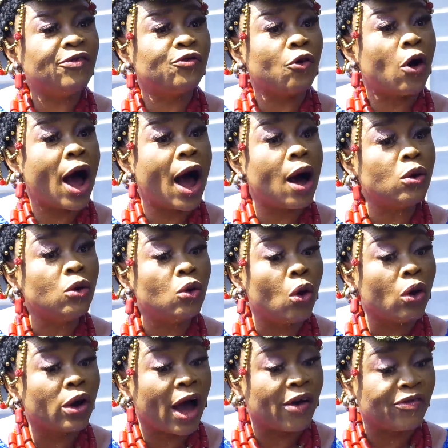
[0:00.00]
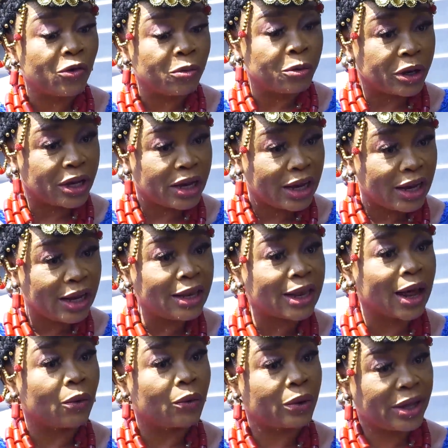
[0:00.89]
For how long have you been kneeling
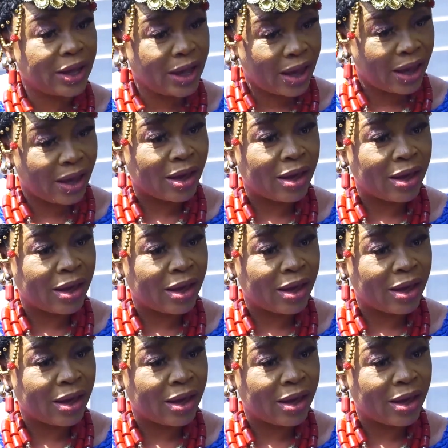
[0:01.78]
down here?